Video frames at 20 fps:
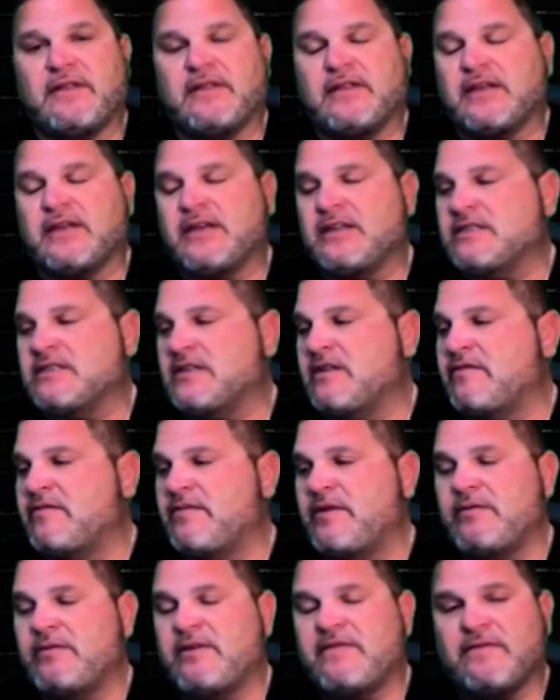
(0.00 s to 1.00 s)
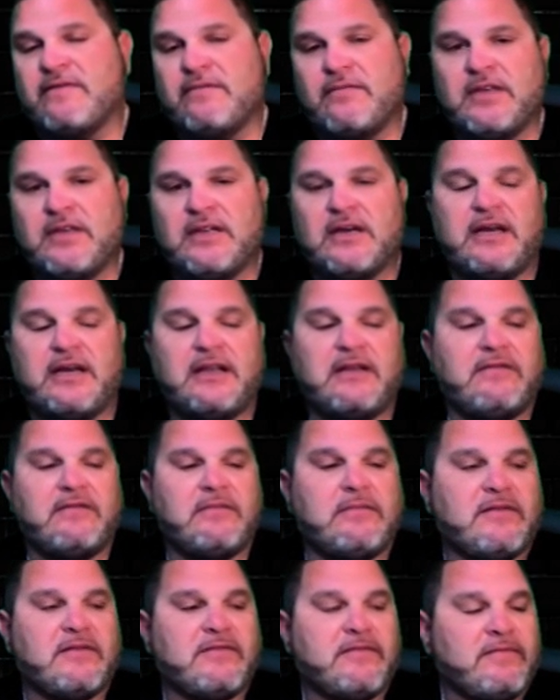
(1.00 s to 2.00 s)
The kids had never been away from me. I had never
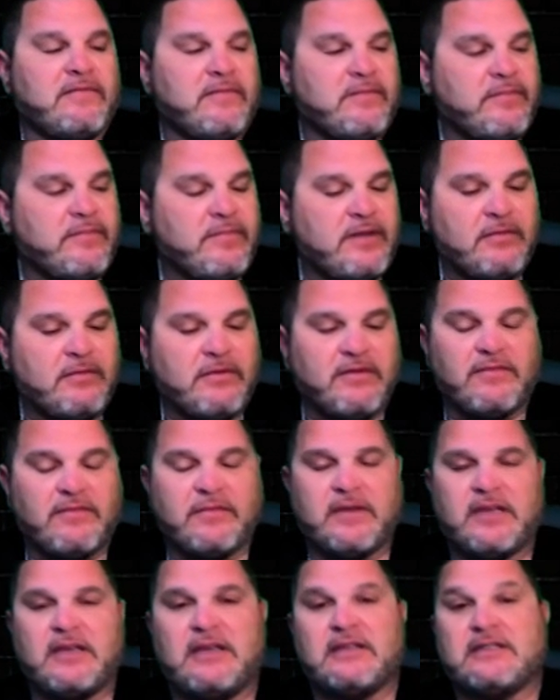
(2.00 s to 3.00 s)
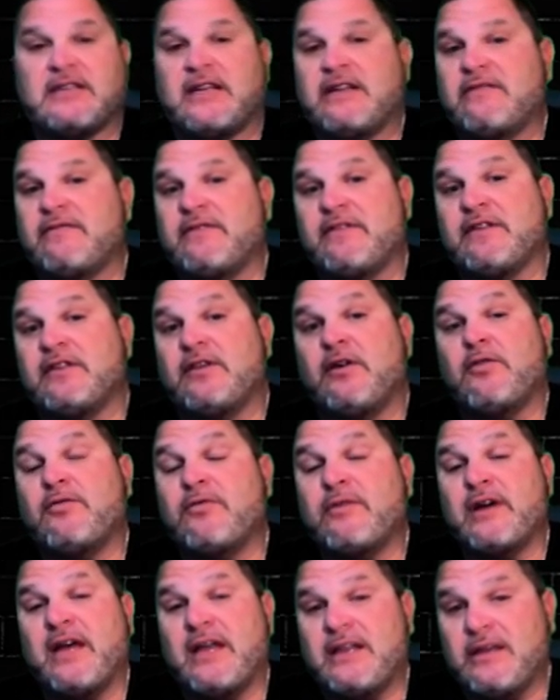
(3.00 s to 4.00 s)
been away from the kids. I didn't really
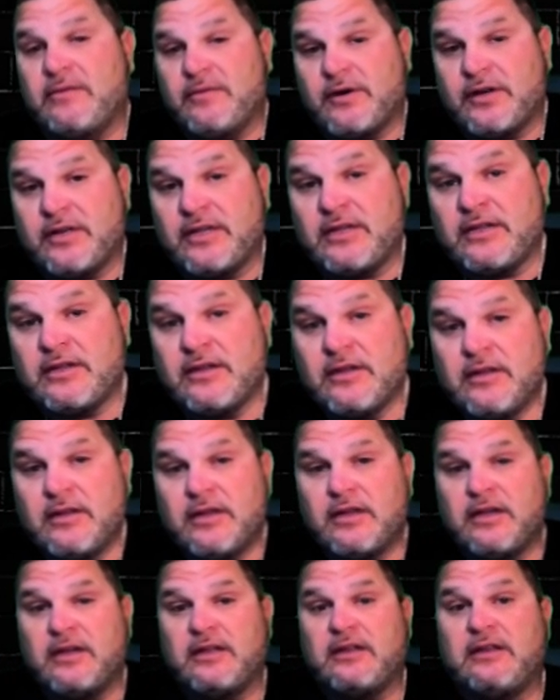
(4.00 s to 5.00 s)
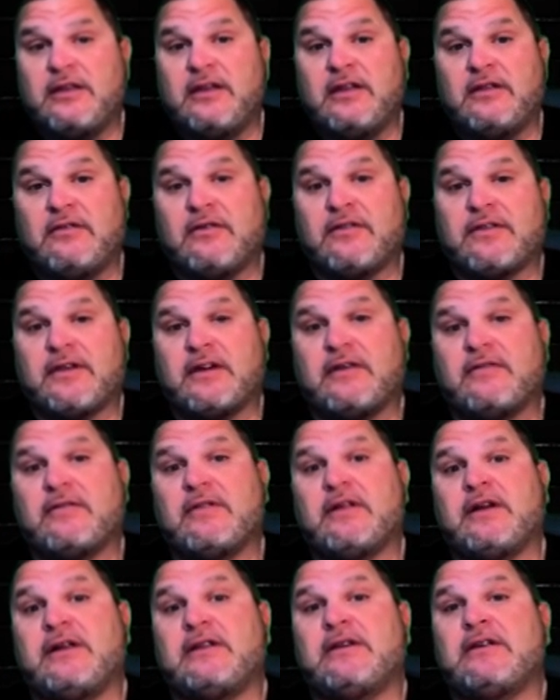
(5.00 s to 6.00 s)
know anybody in North
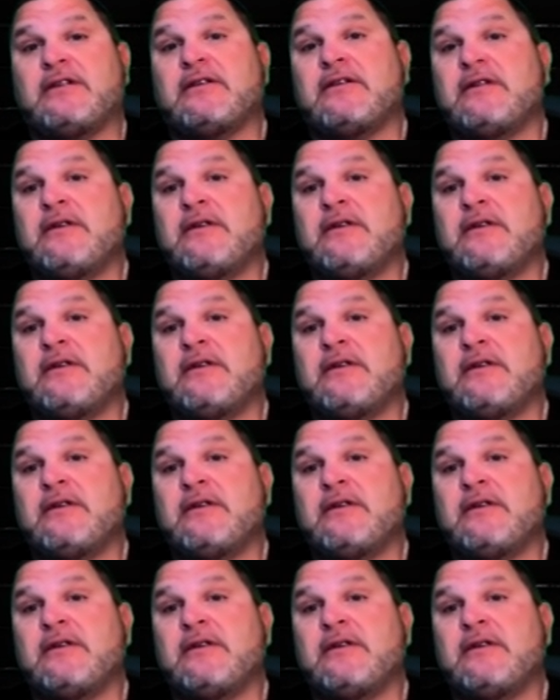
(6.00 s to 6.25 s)
Carolina.